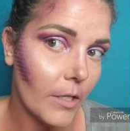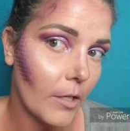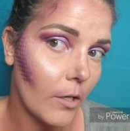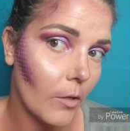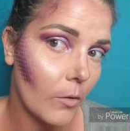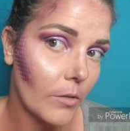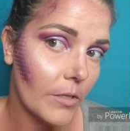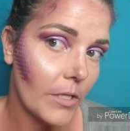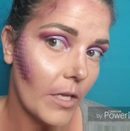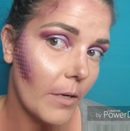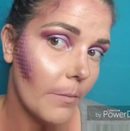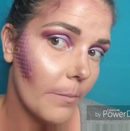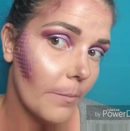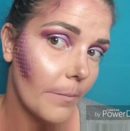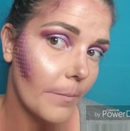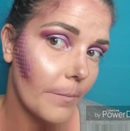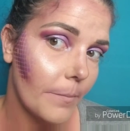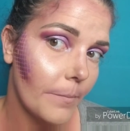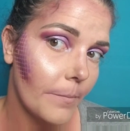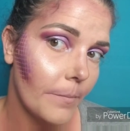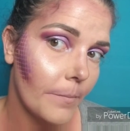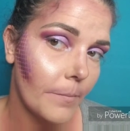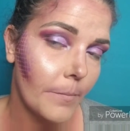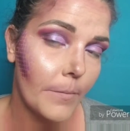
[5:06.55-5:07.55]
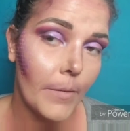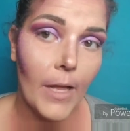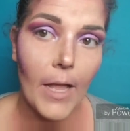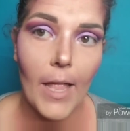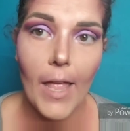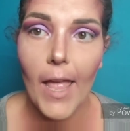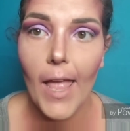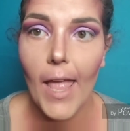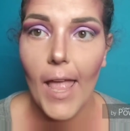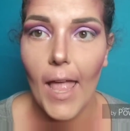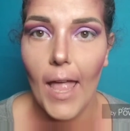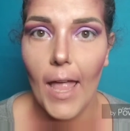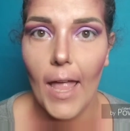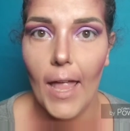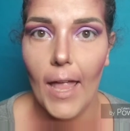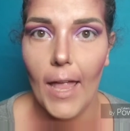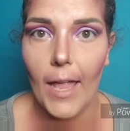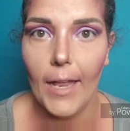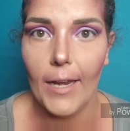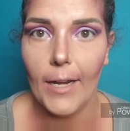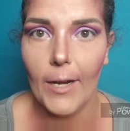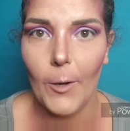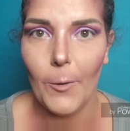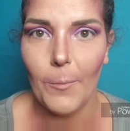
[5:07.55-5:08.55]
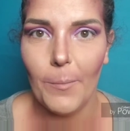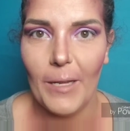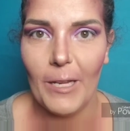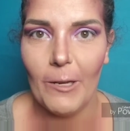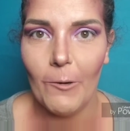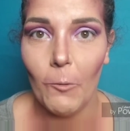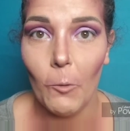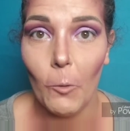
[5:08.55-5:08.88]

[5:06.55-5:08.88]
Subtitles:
it goes up. And I'll be